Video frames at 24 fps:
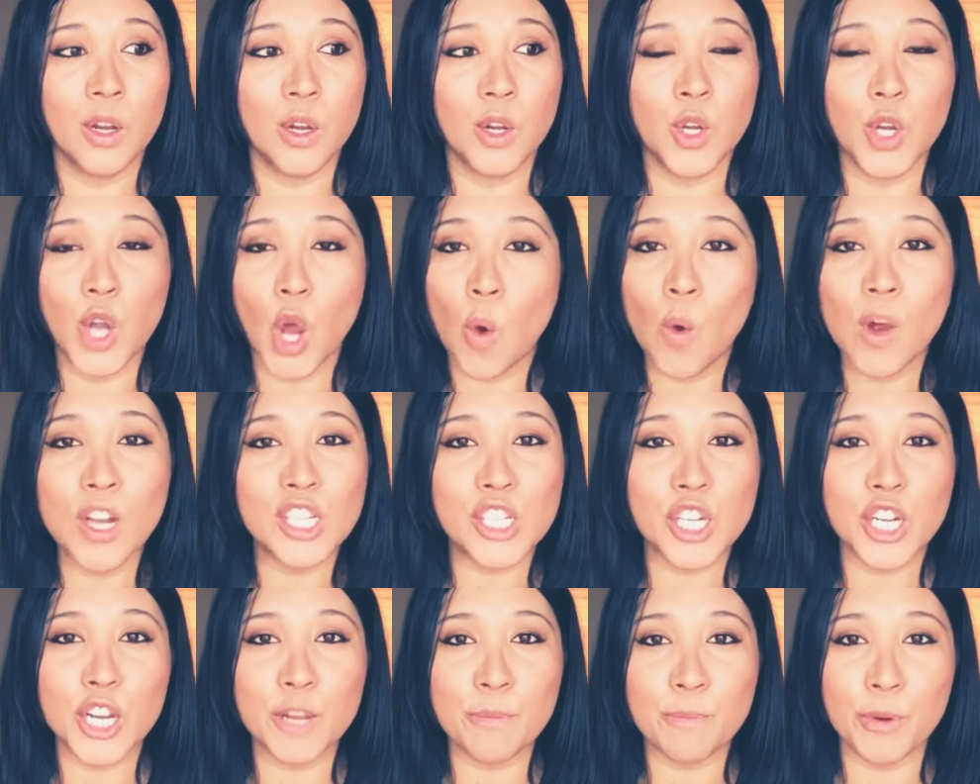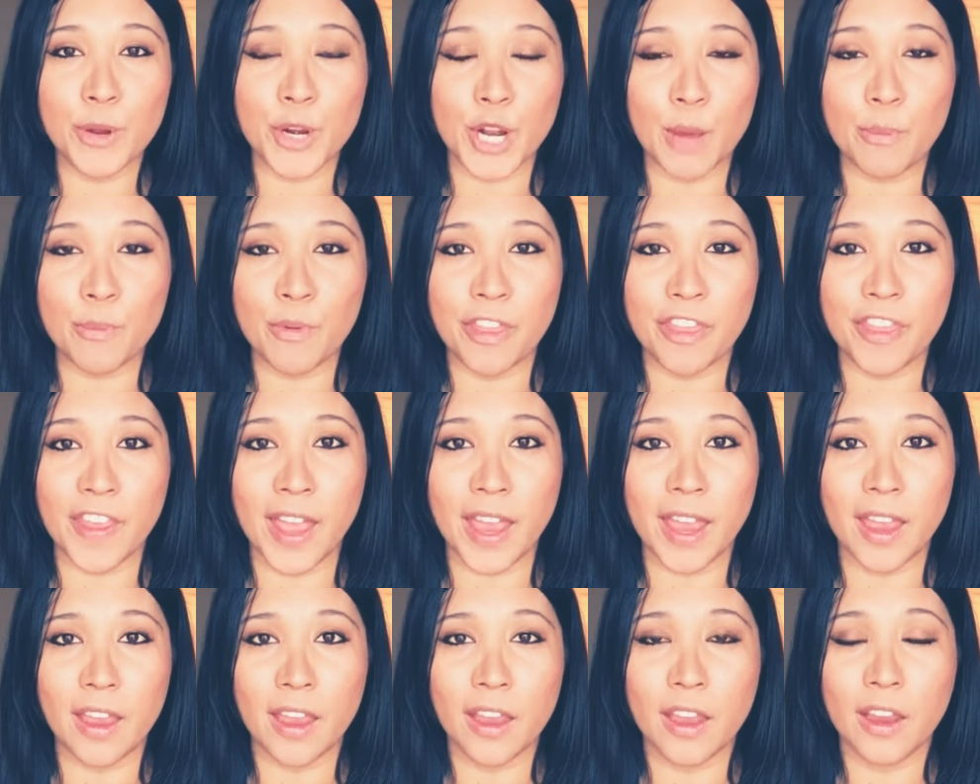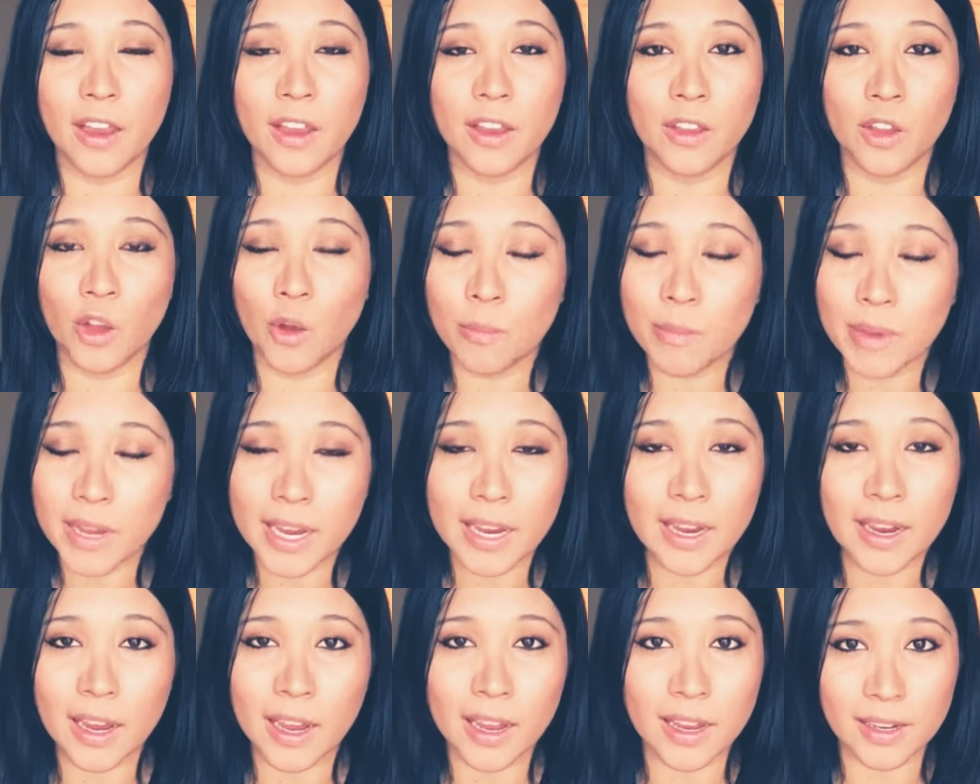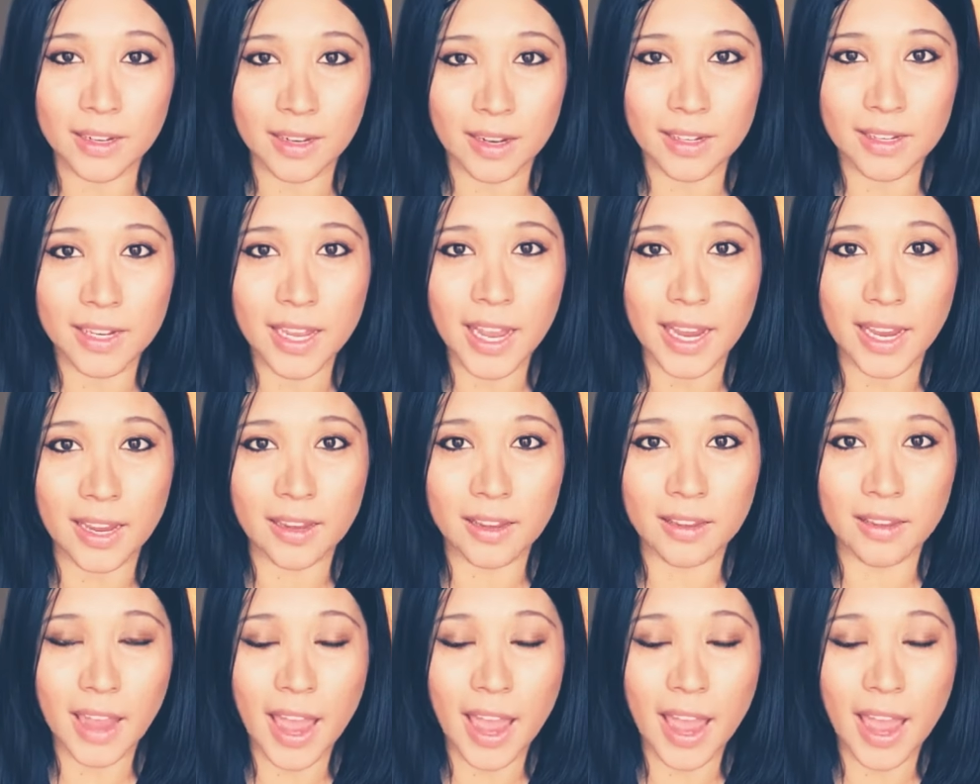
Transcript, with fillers: no one's gonna put up with it. Don't be a, a dick.